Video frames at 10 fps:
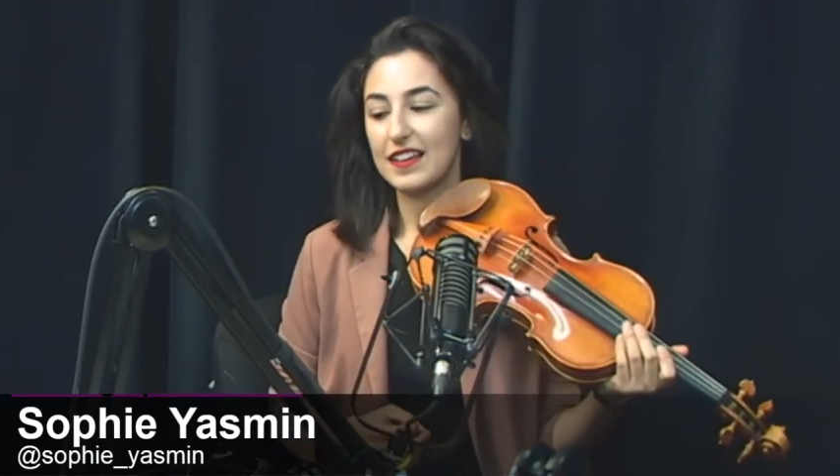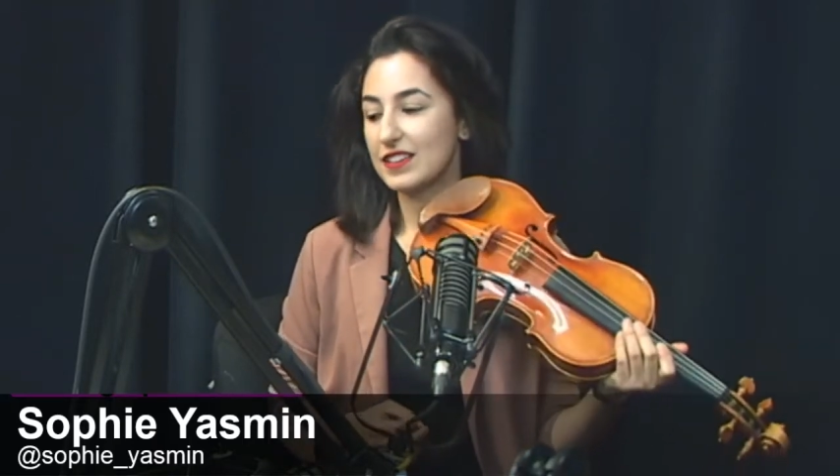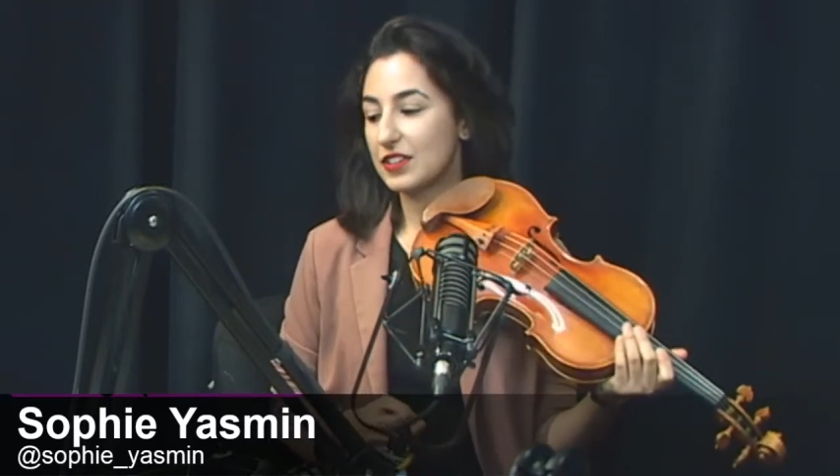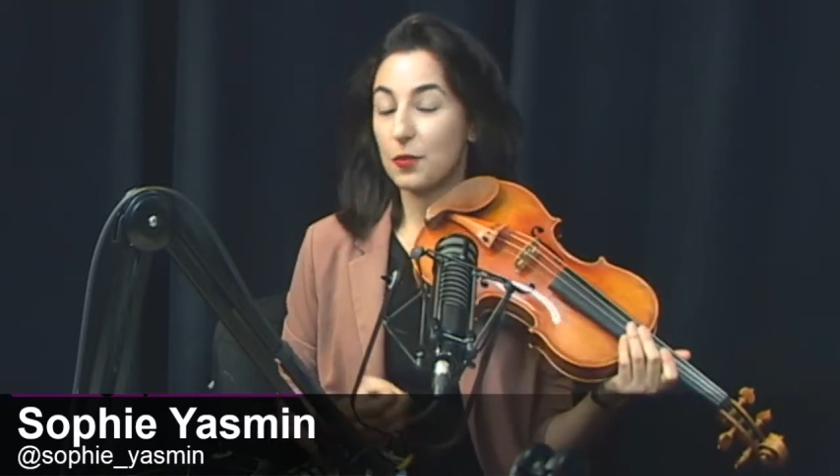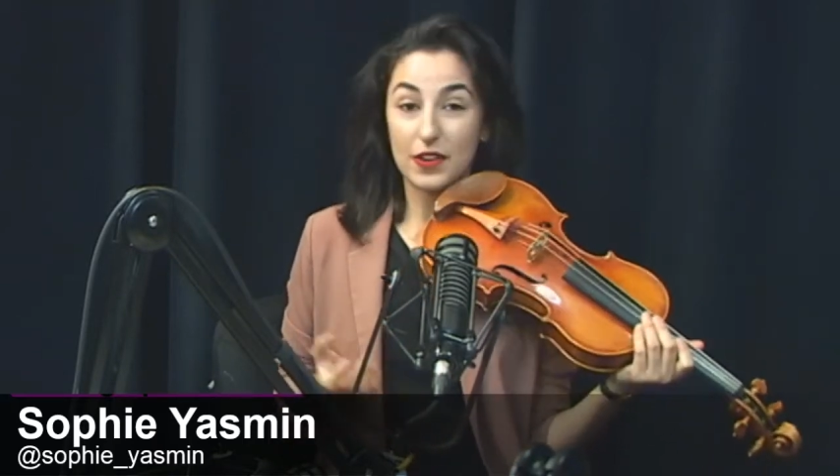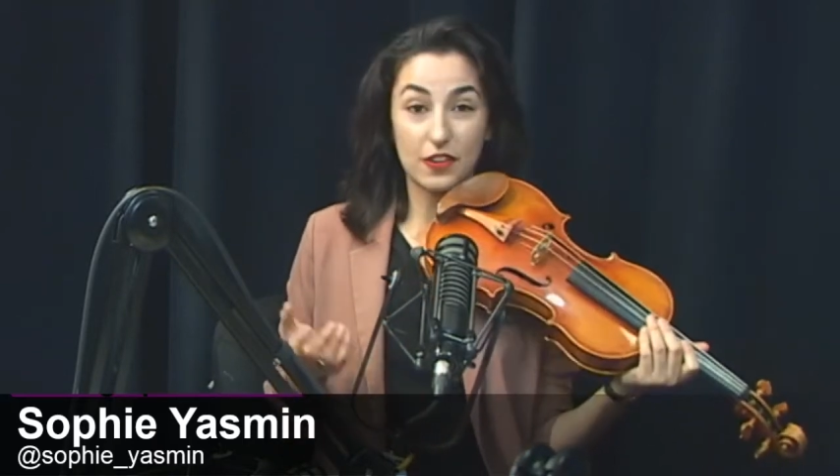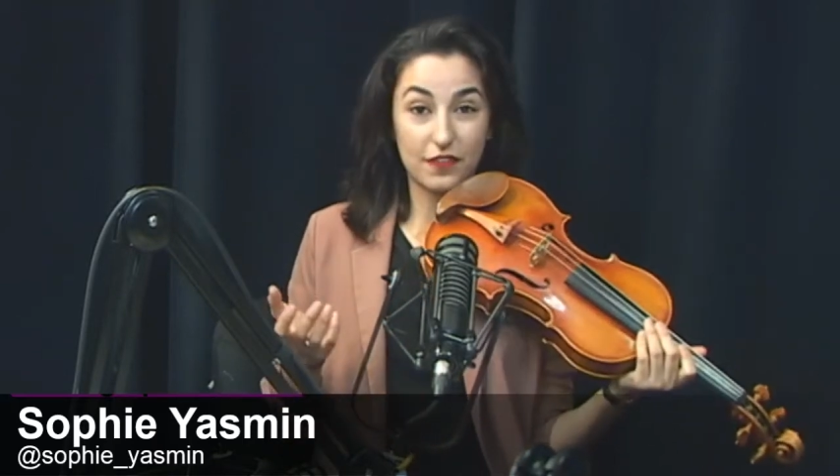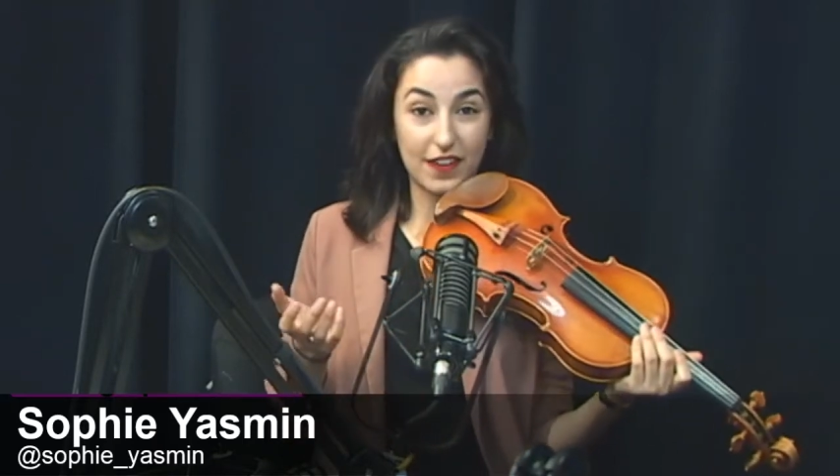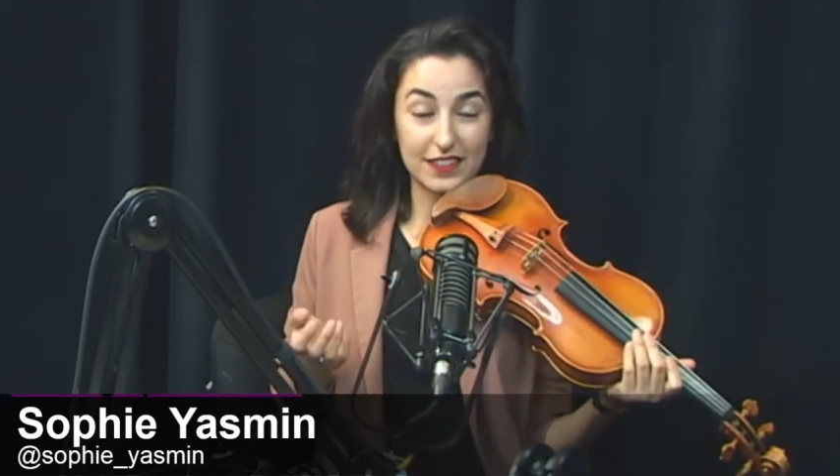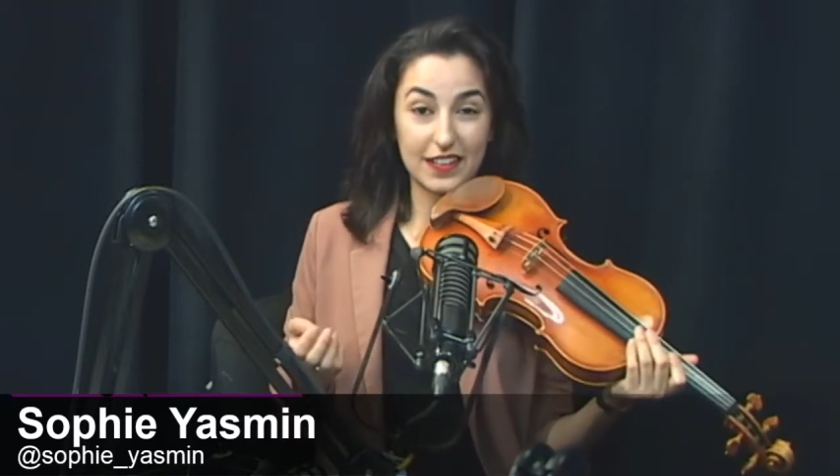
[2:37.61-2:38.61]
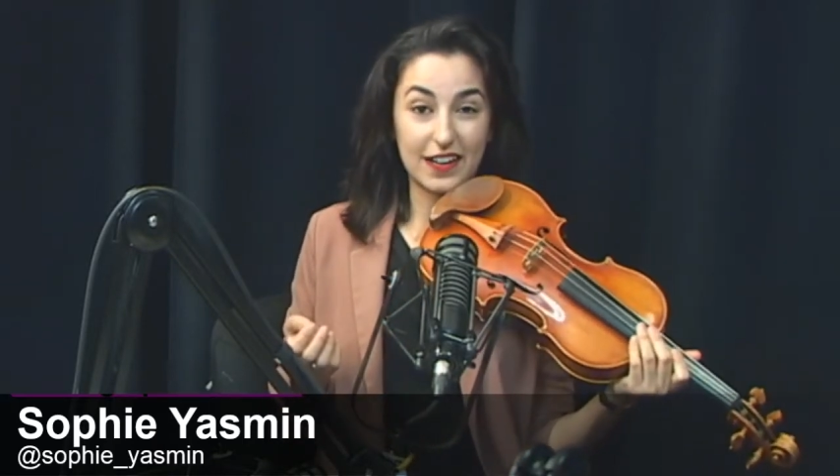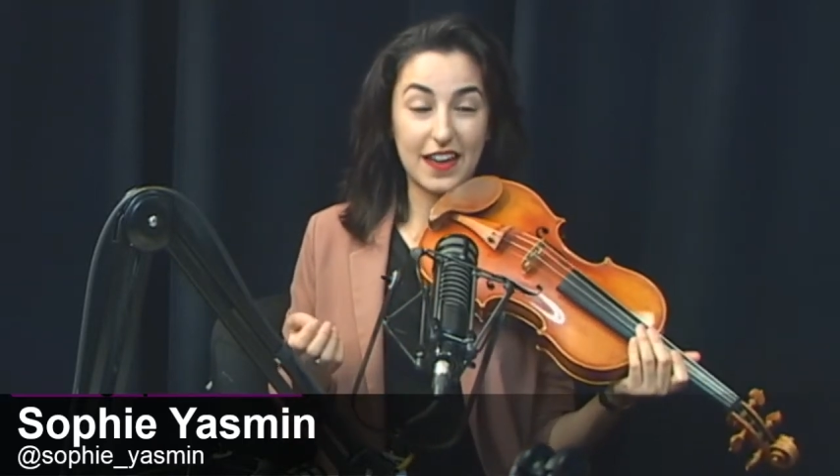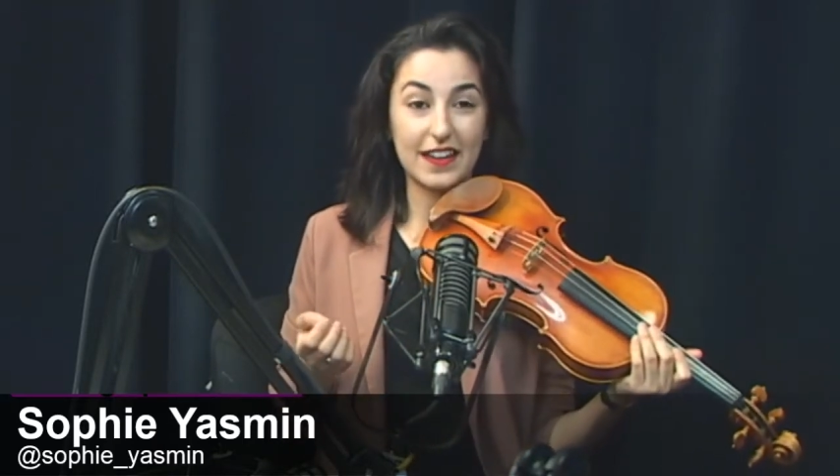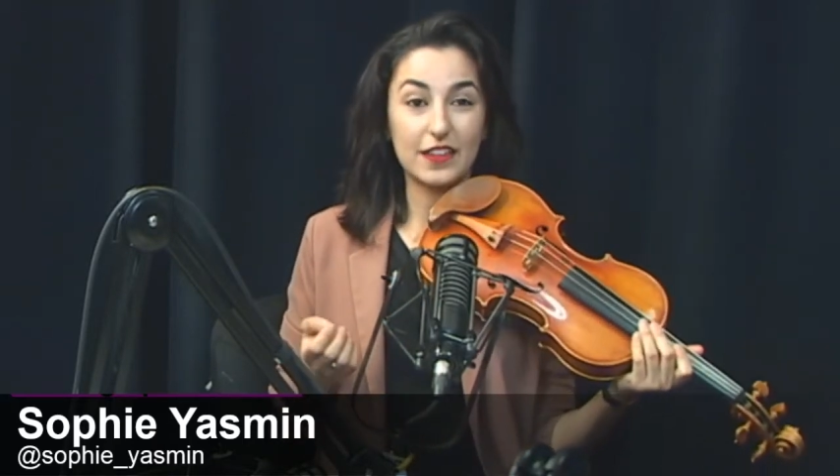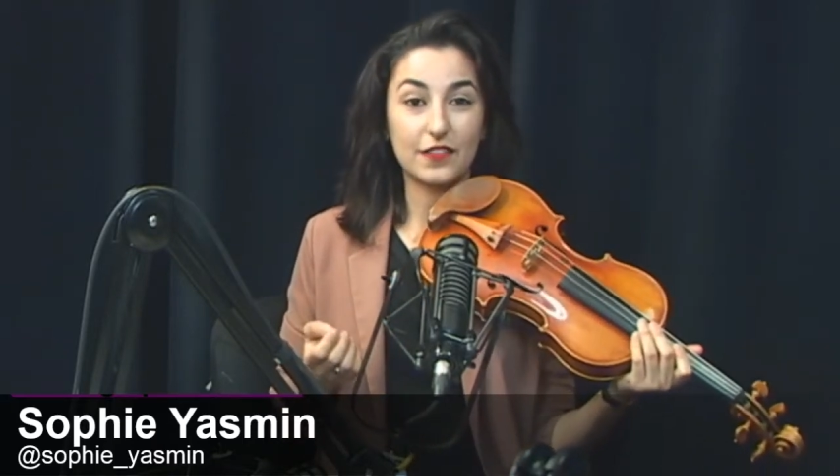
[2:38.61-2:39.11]
So when you first start
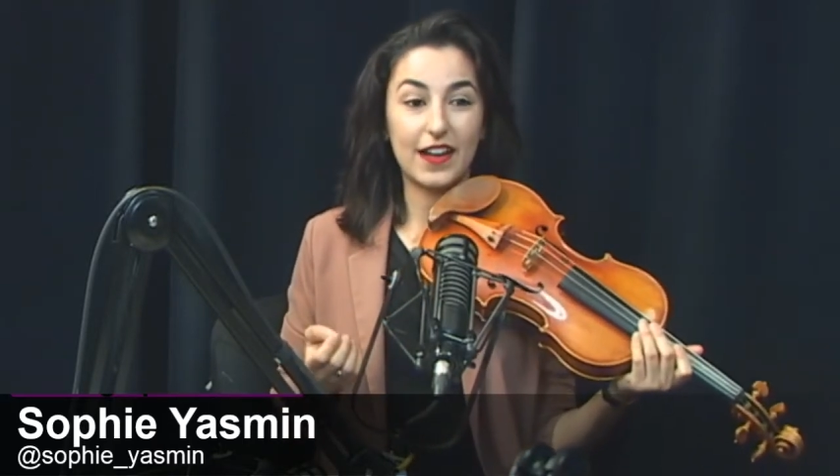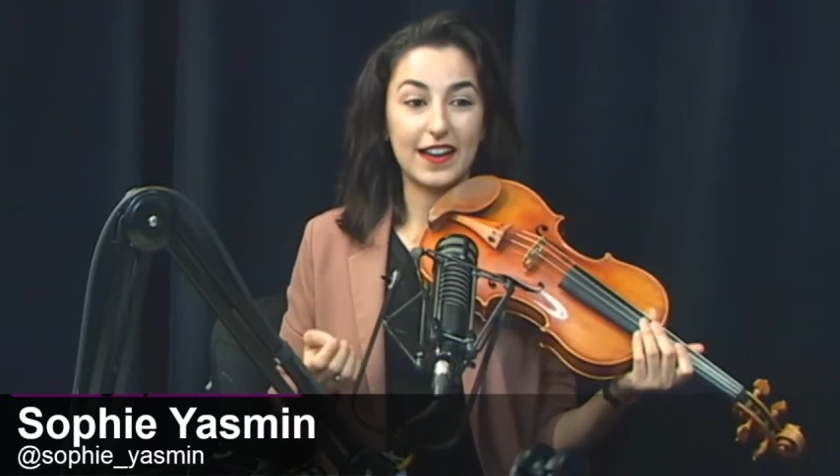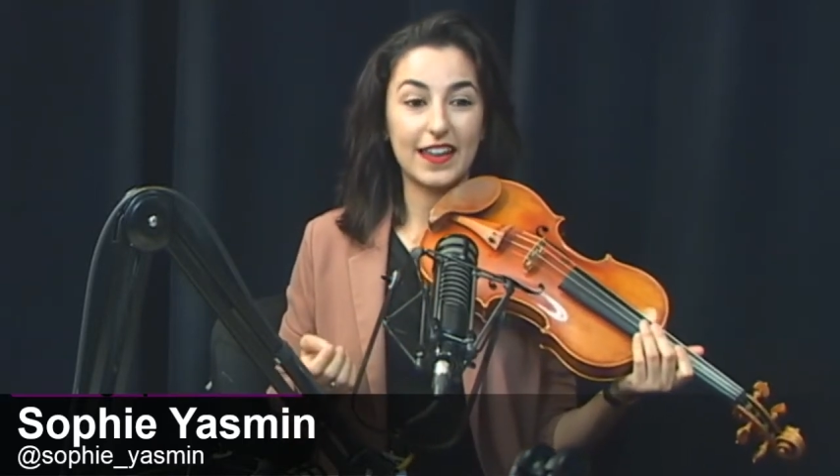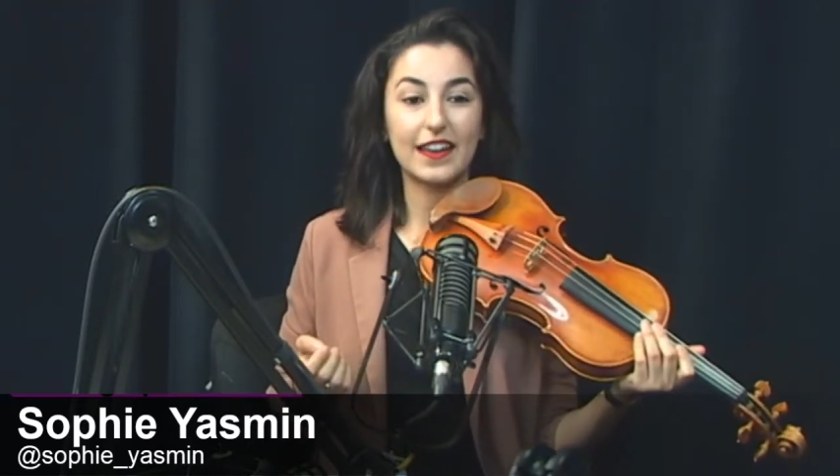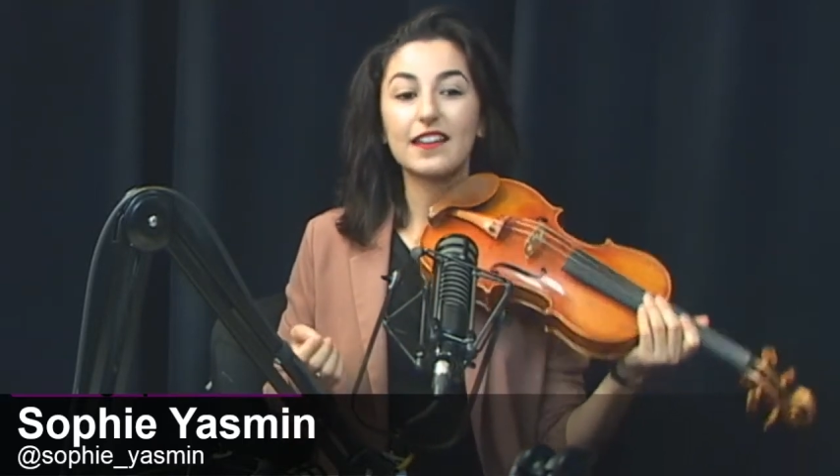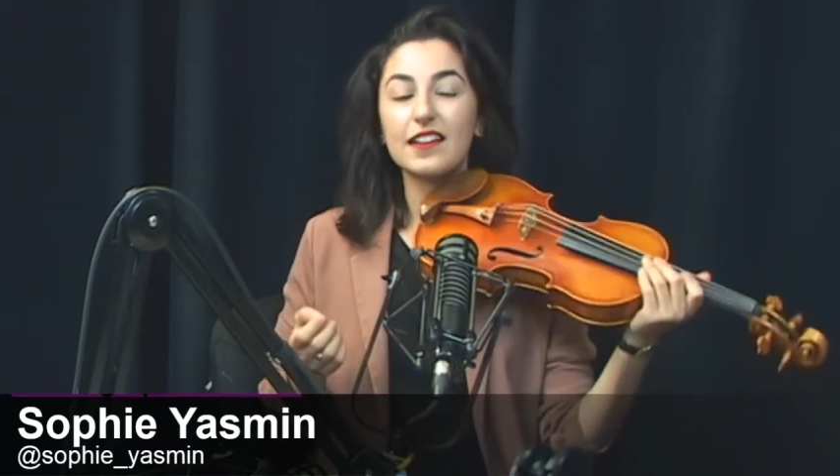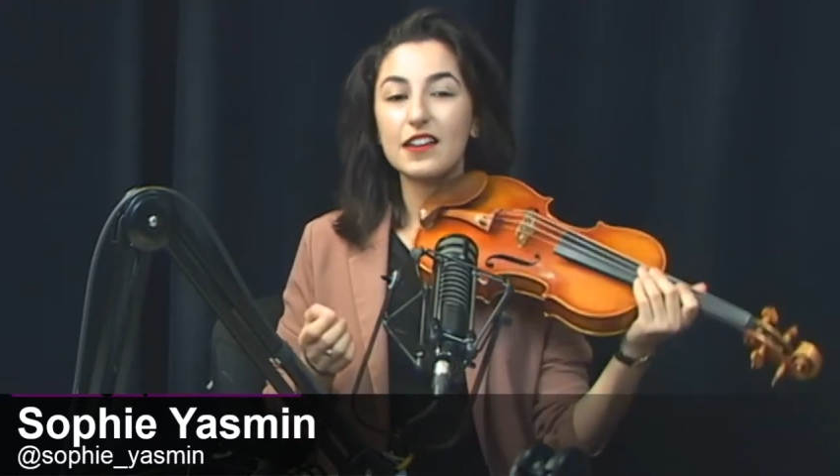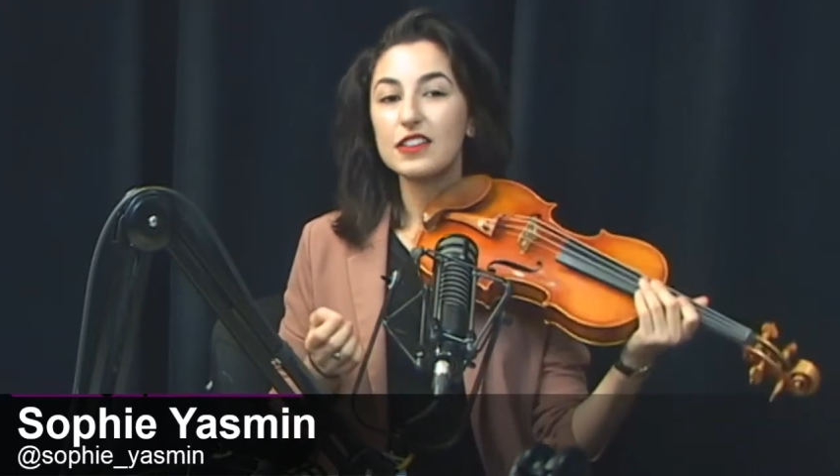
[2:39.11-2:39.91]
learning the violin,